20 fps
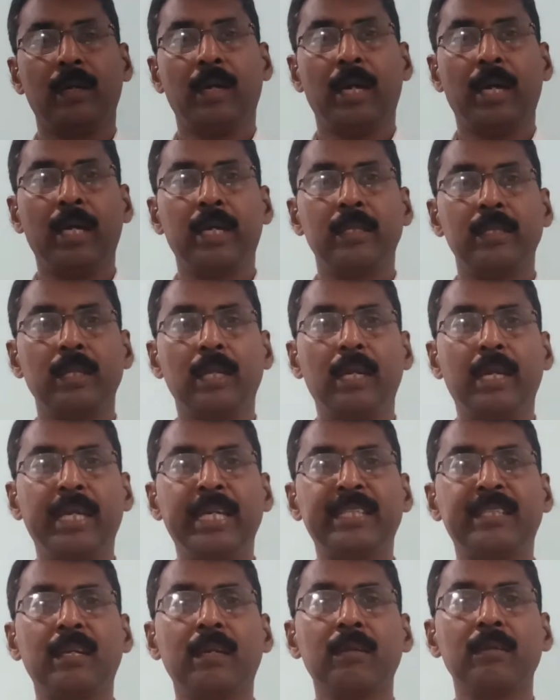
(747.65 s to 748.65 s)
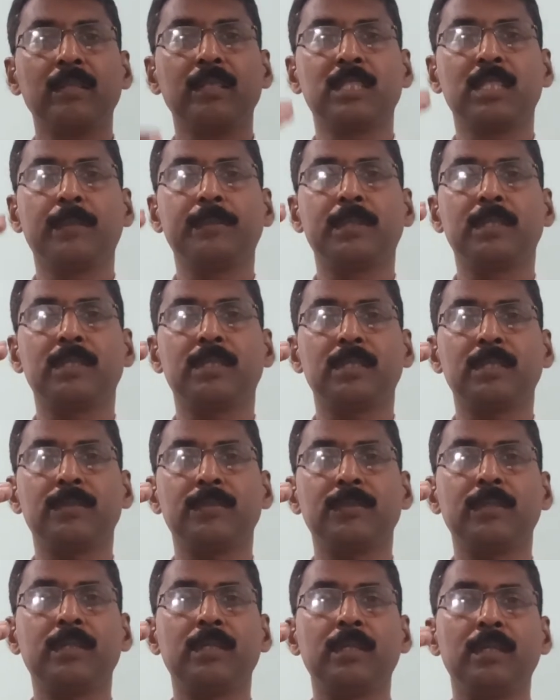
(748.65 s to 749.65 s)
and the lighter substances
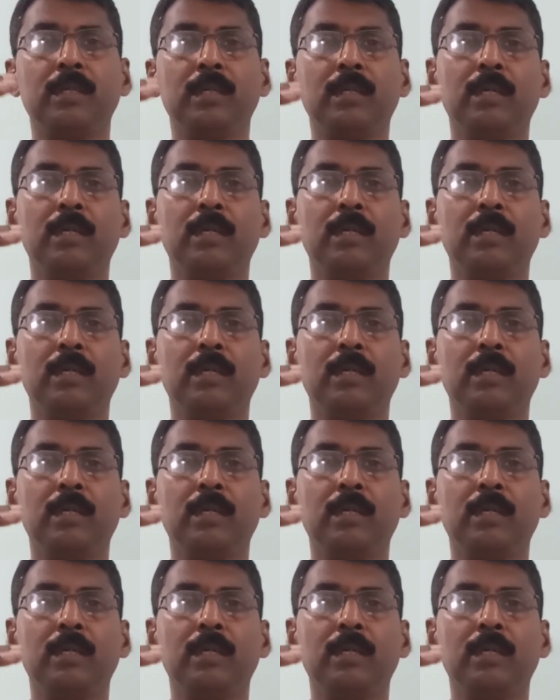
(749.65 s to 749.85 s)
would